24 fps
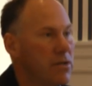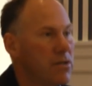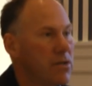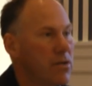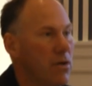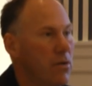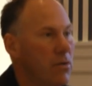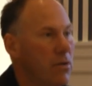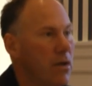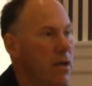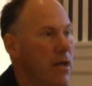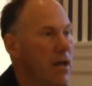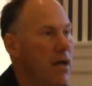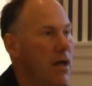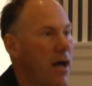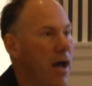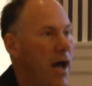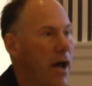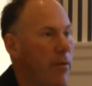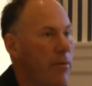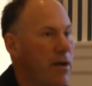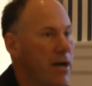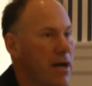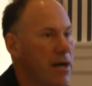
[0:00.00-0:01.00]
So
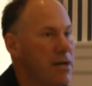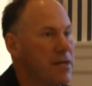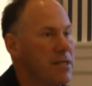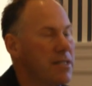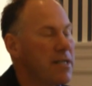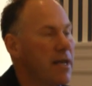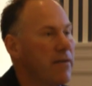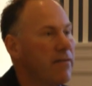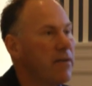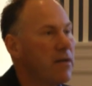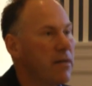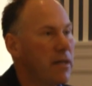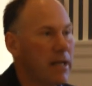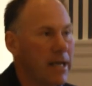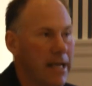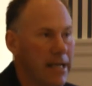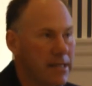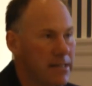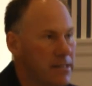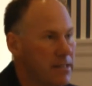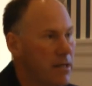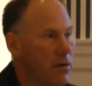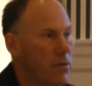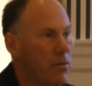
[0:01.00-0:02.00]
Highway 97, the
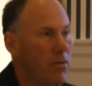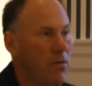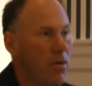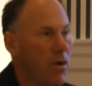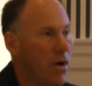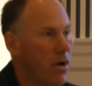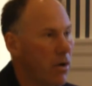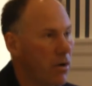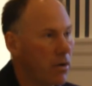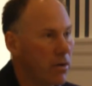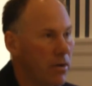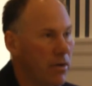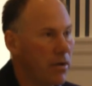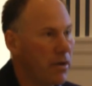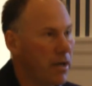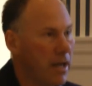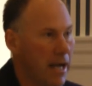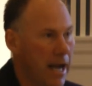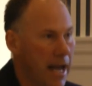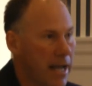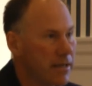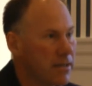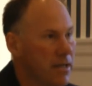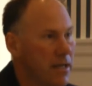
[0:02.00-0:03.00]
links that
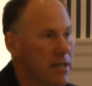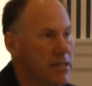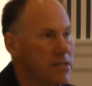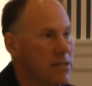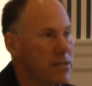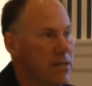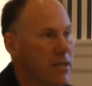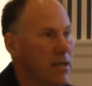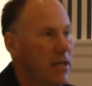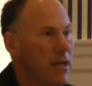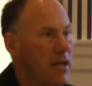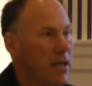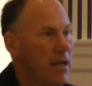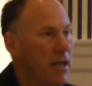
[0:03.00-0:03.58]
connect us